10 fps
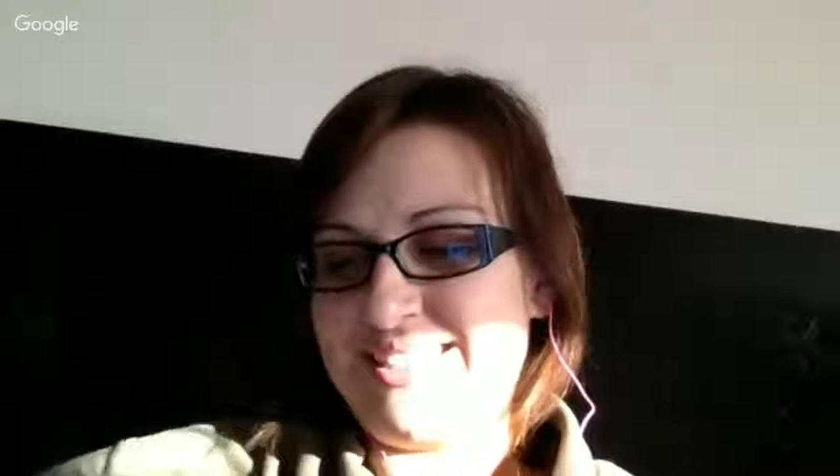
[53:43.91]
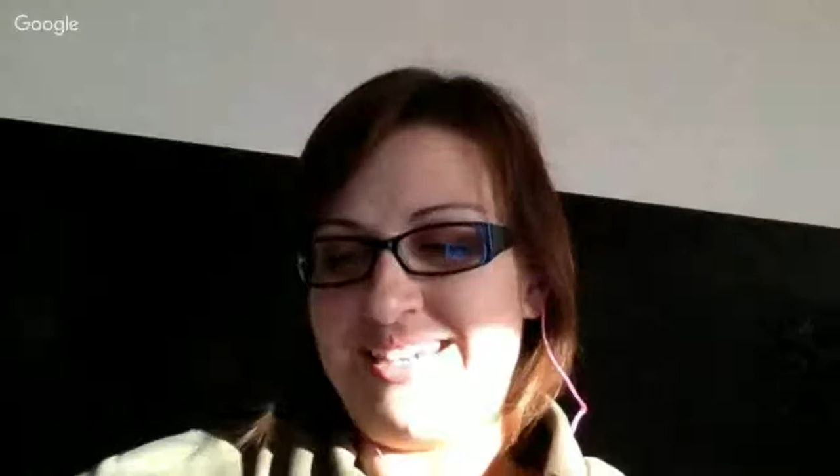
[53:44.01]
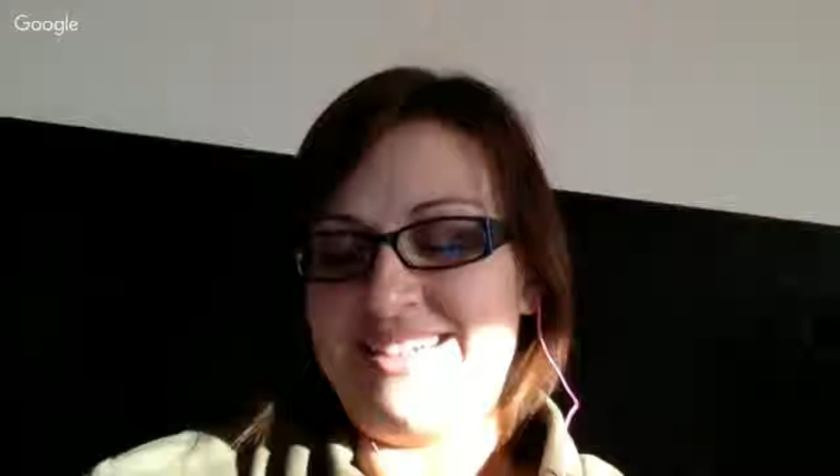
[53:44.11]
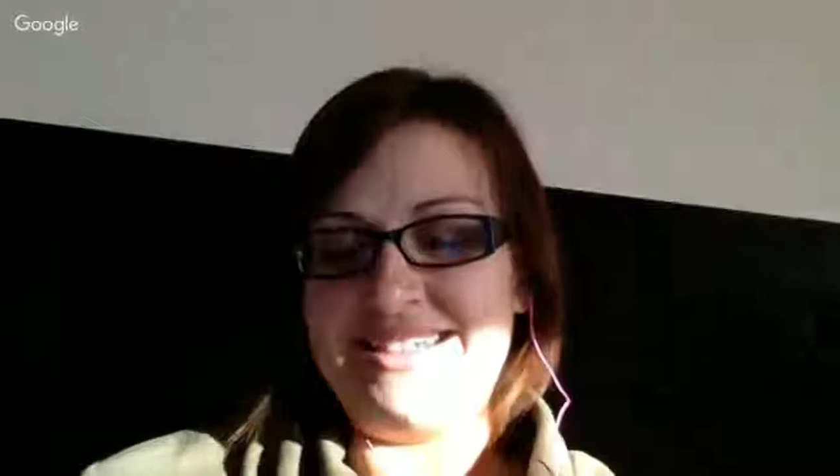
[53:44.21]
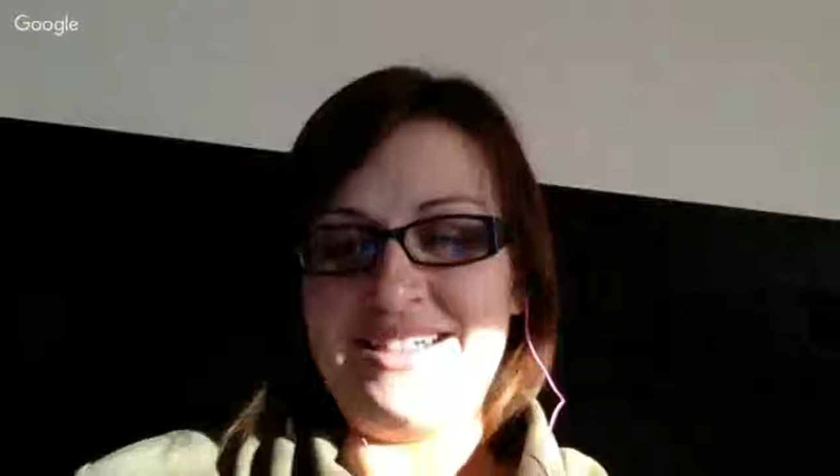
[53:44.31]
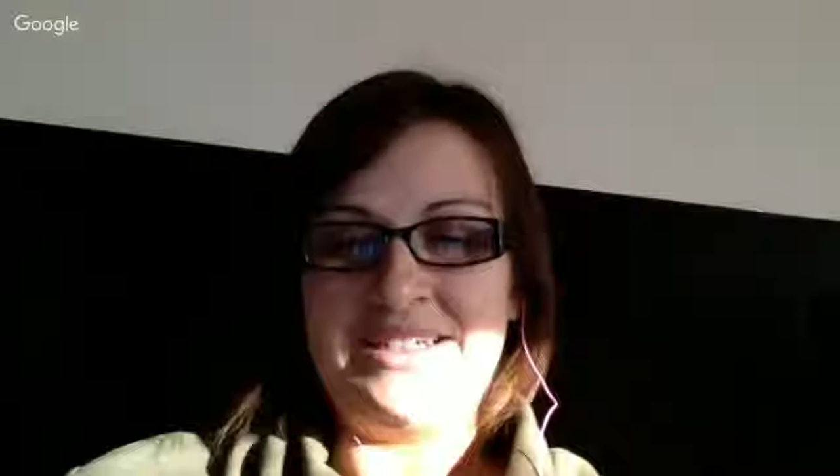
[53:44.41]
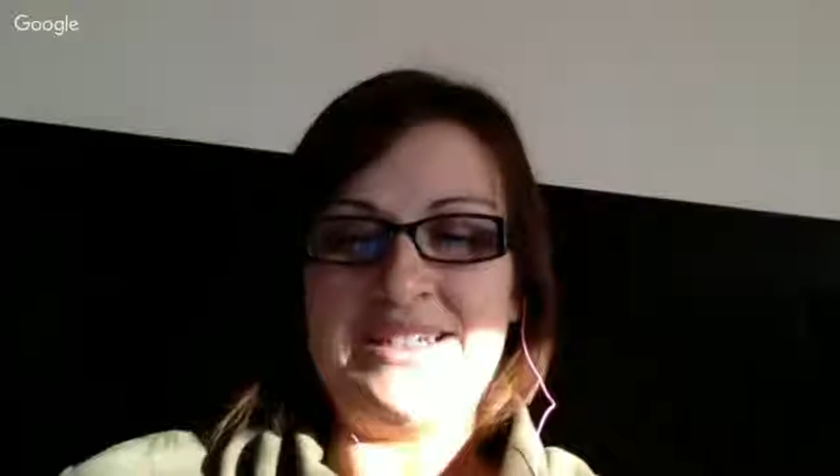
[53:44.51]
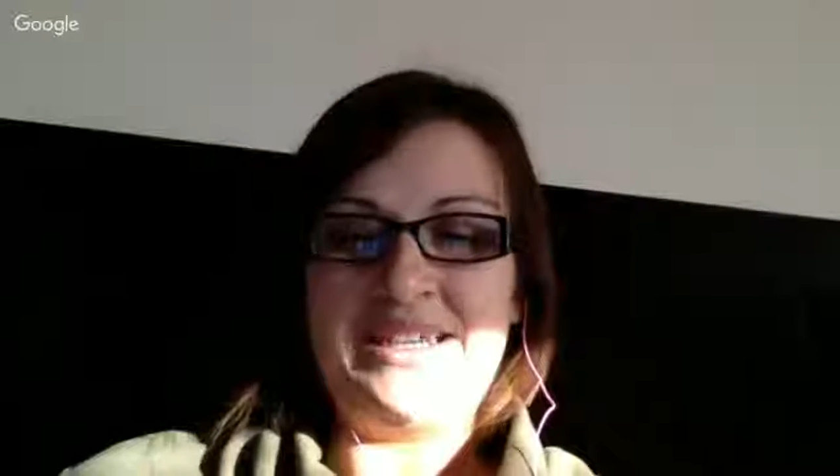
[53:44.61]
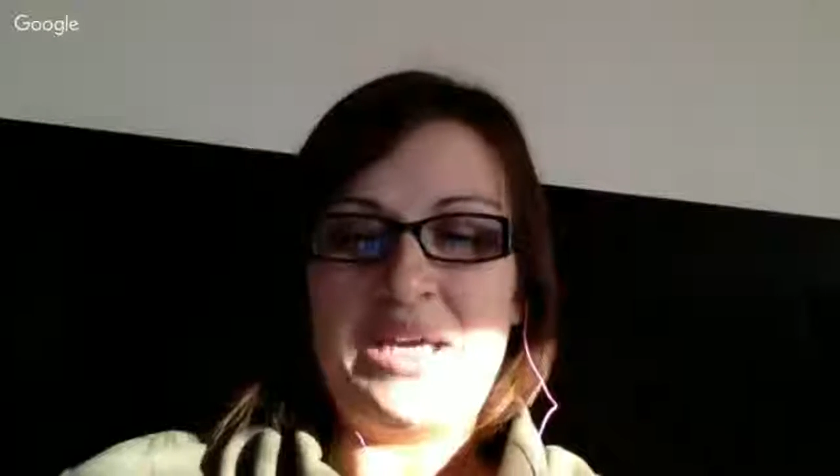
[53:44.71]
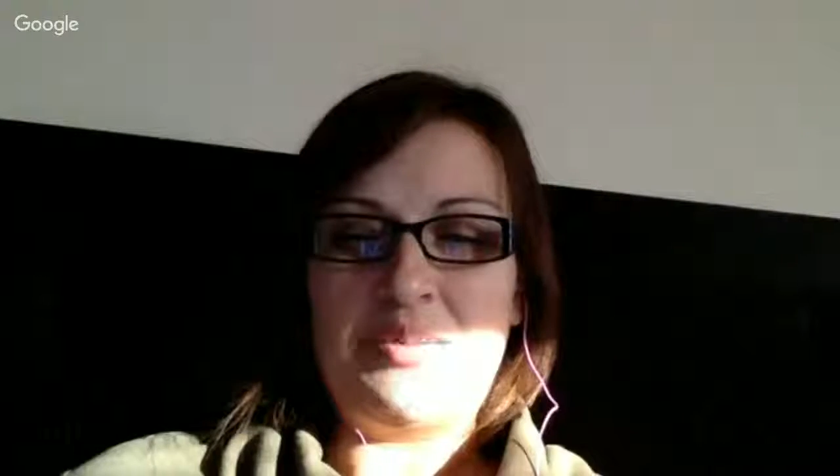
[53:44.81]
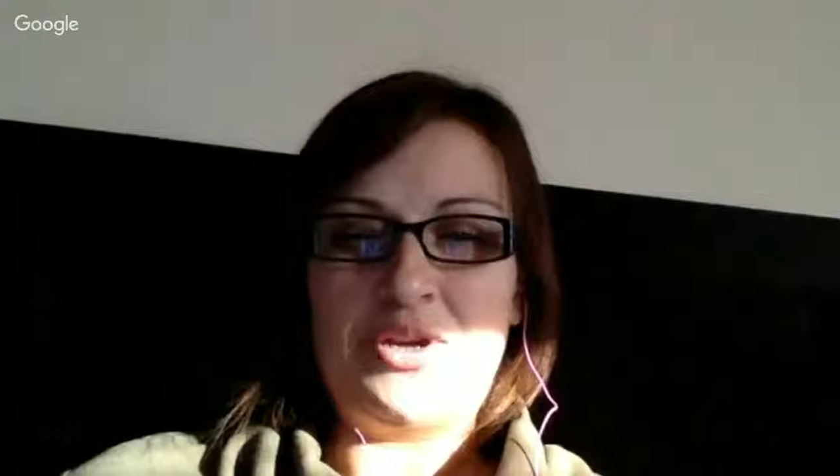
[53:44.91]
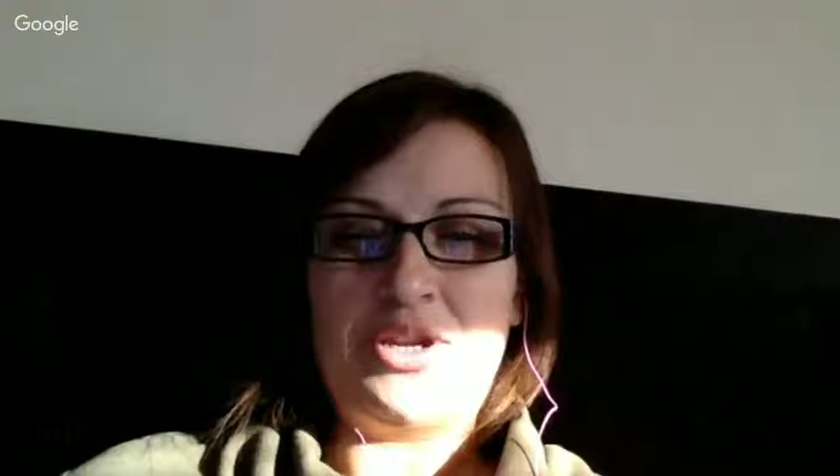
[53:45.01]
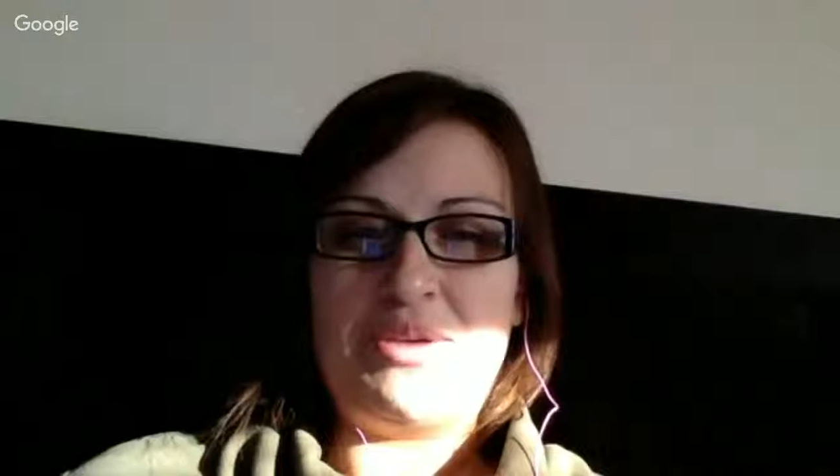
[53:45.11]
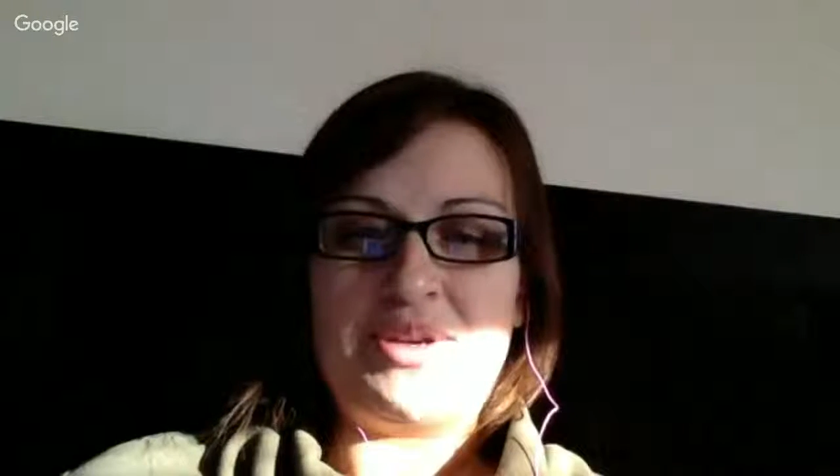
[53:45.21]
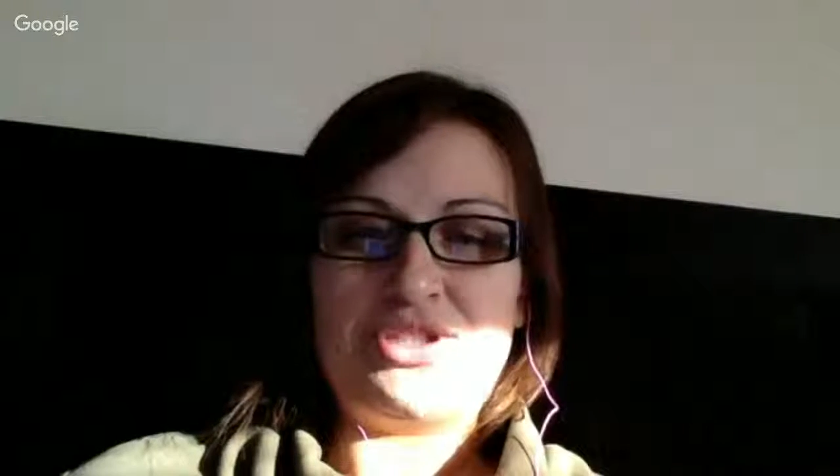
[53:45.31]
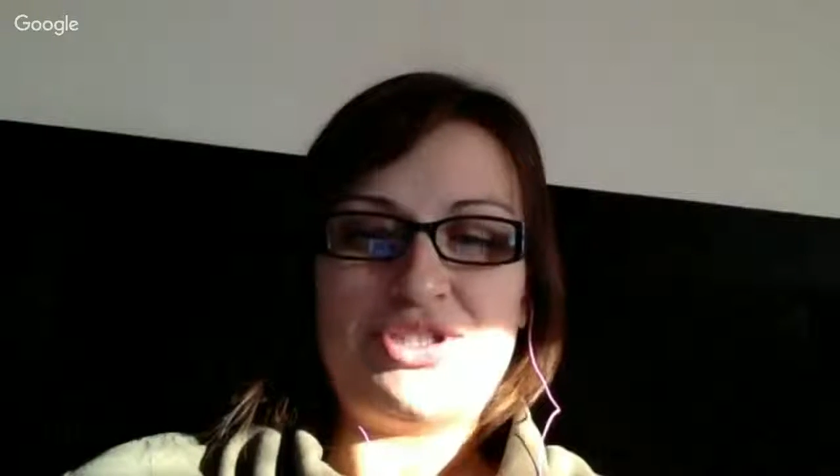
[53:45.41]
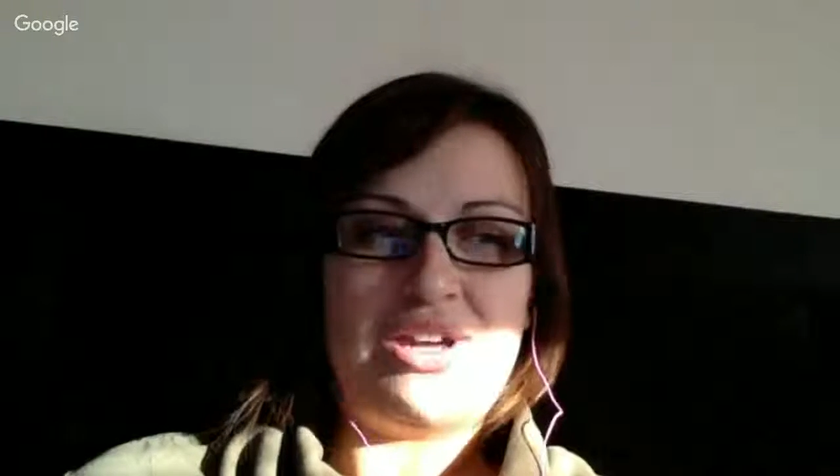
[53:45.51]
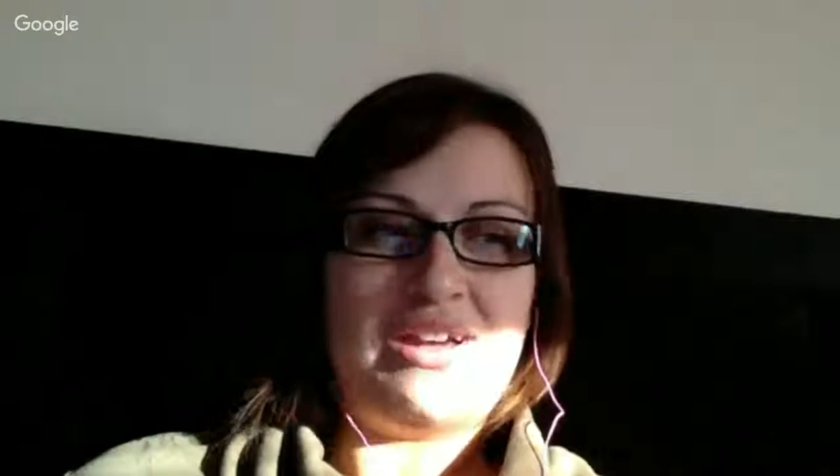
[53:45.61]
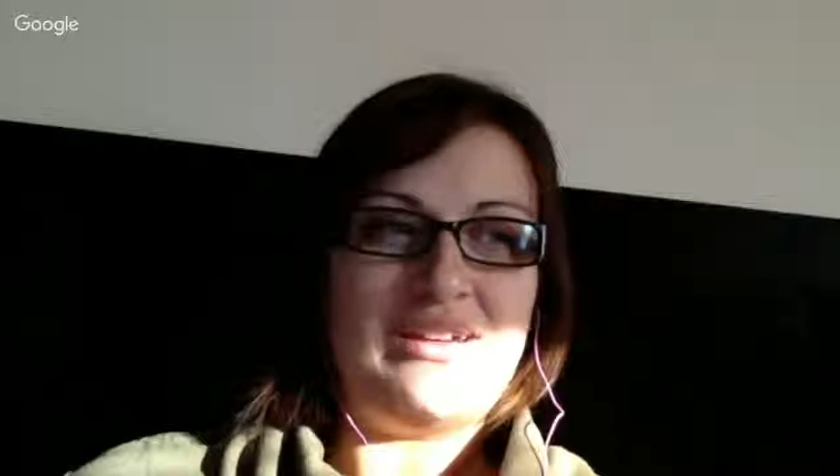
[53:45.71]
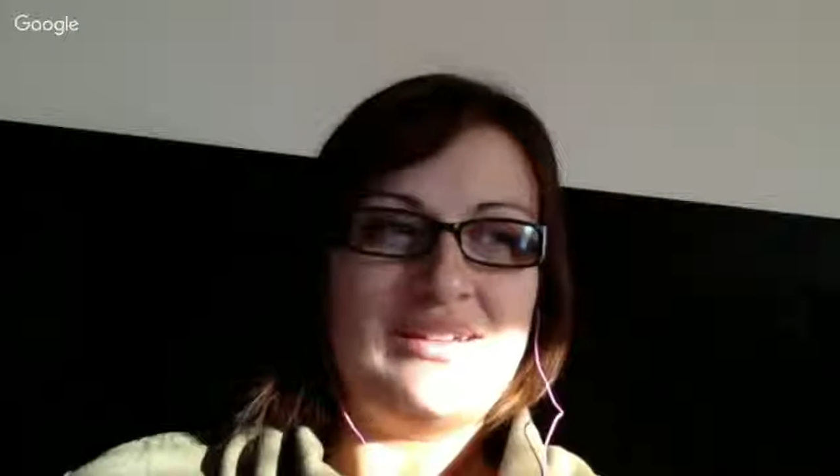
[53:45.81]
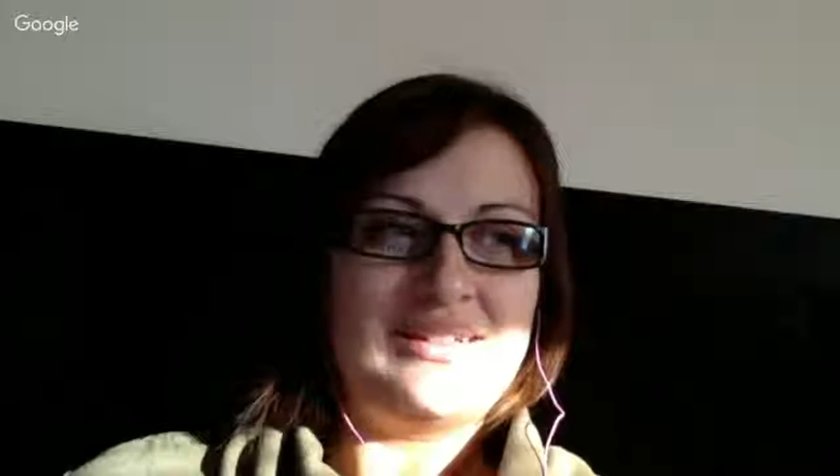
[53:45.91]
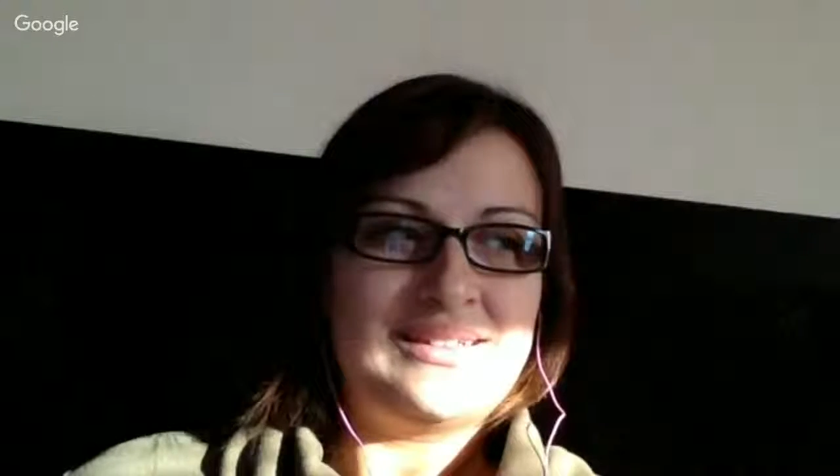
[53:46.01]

and I'm pretty much I'm